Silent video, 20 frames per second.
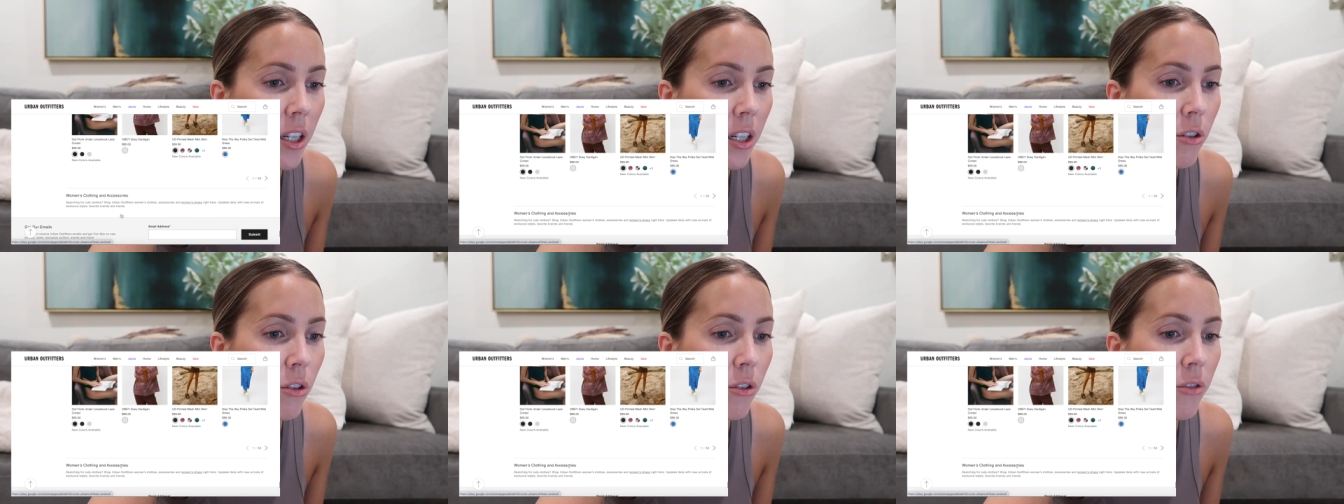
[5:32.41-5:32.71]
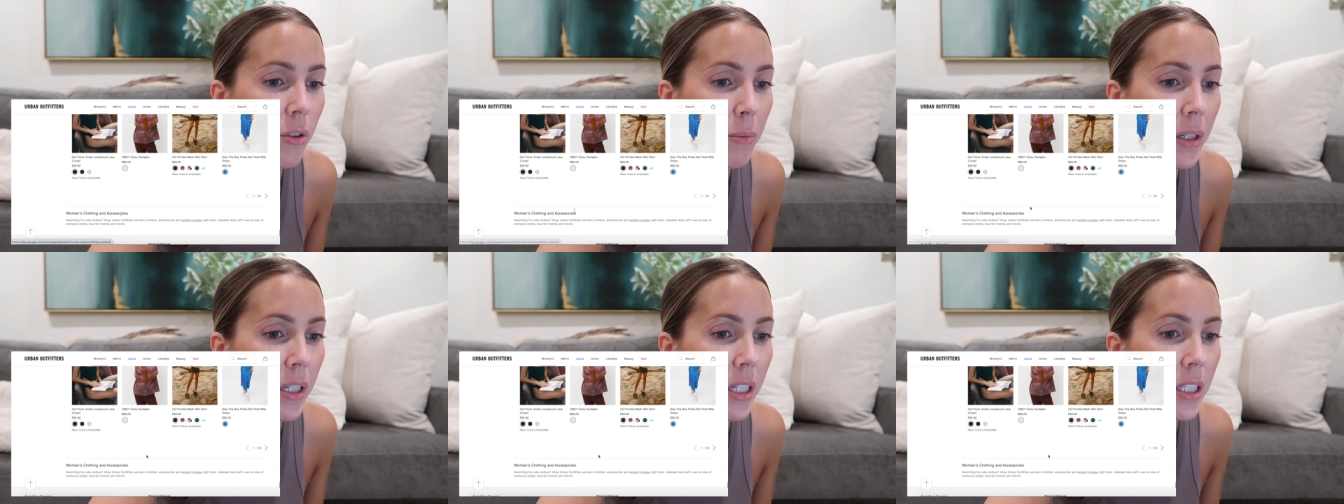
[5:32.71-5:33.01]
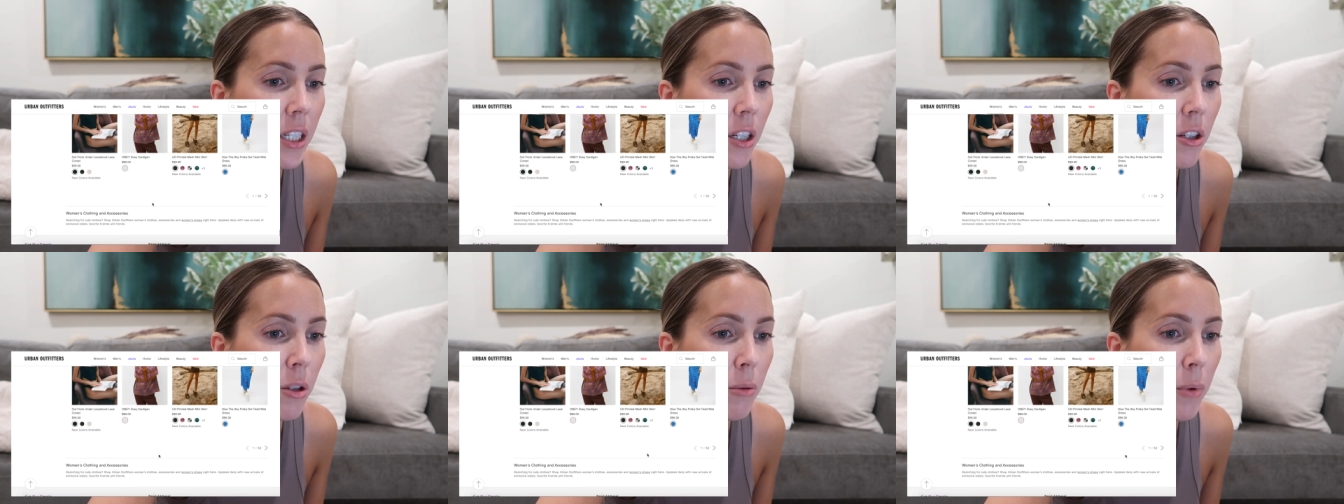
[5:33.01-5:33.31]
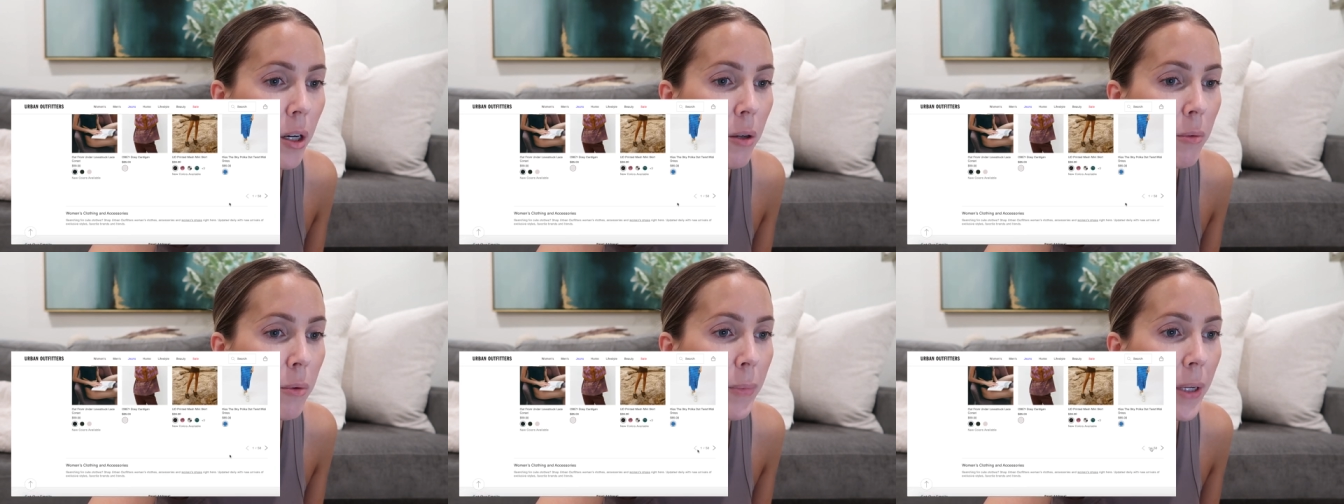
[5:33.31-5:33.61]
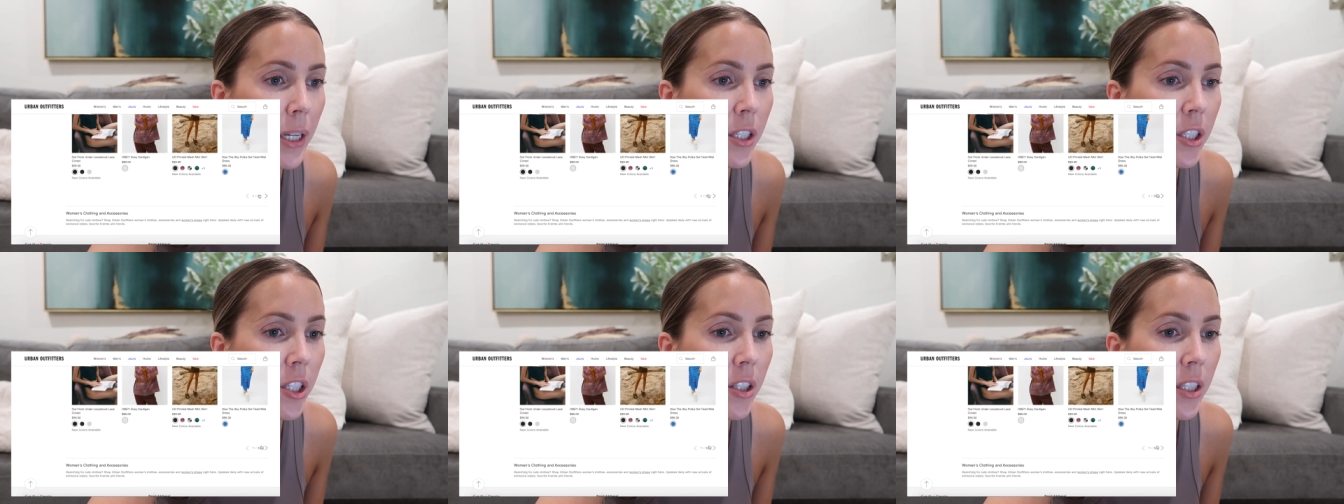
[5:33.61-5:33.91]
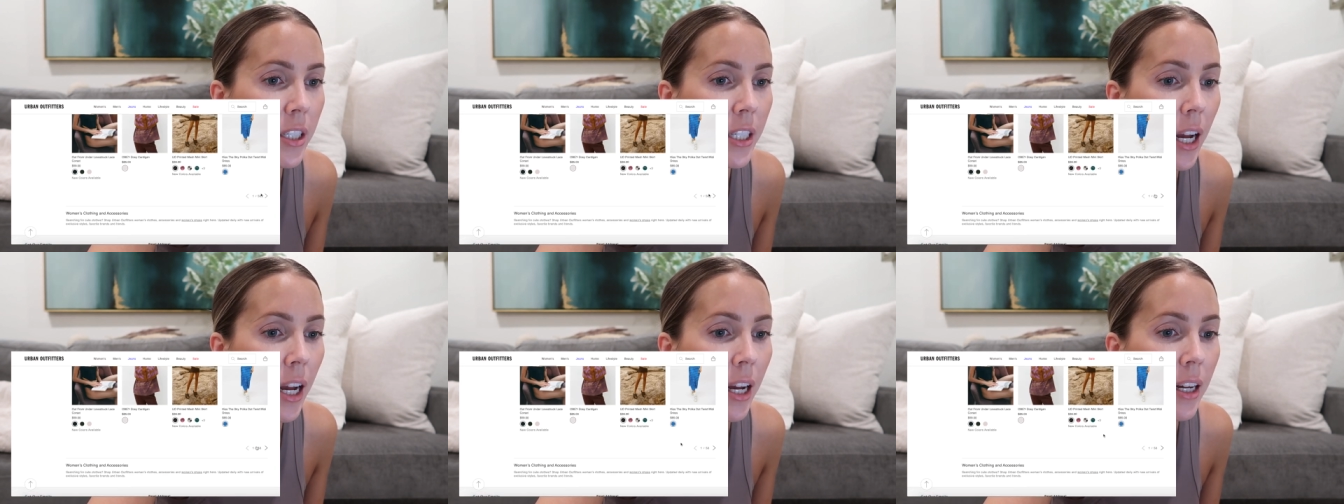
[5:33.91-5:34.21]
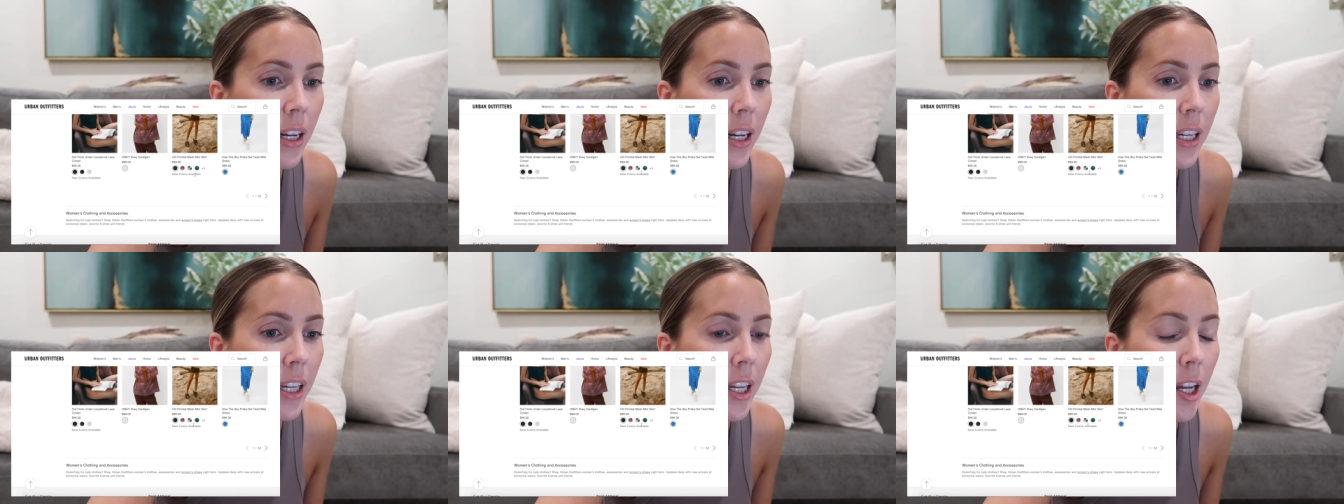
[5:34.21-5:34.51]
I don't know if I'm gonna get down to the bottom of the page here.
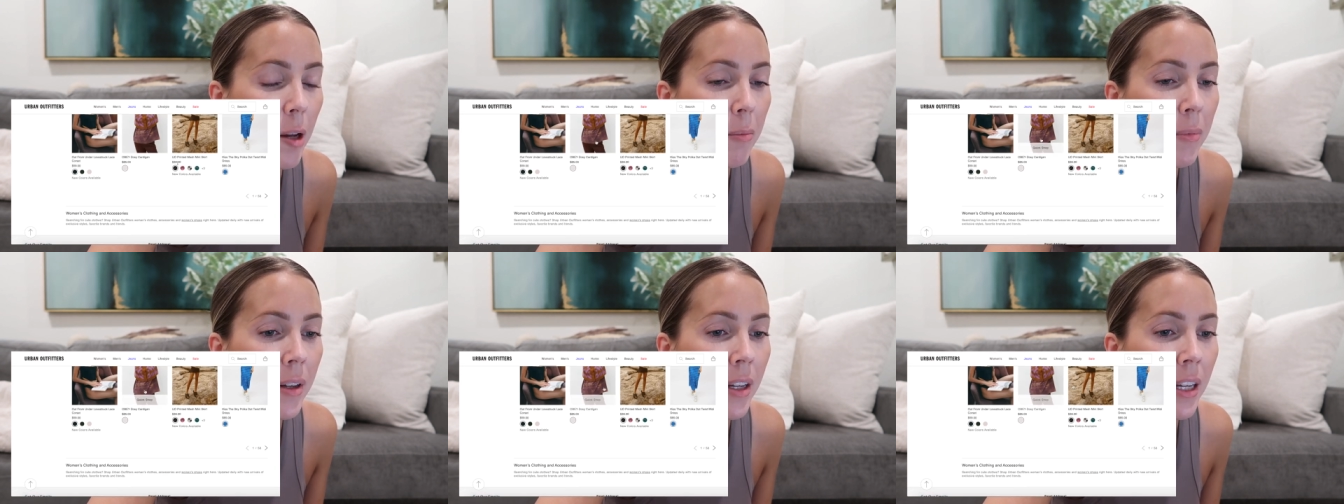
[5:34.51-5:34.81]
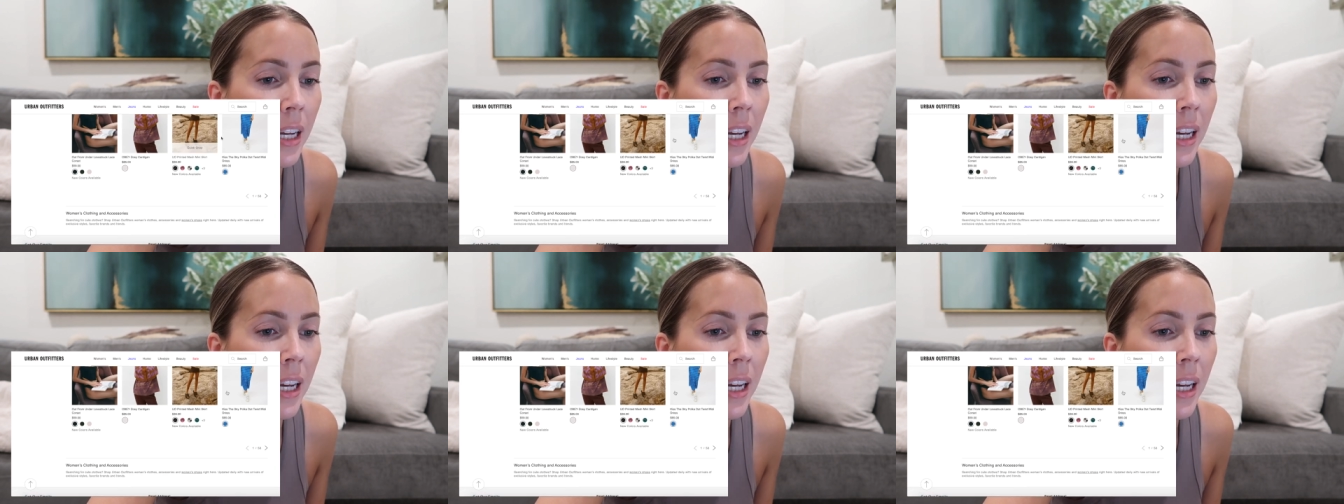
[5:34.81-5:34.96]
Yeah, I am.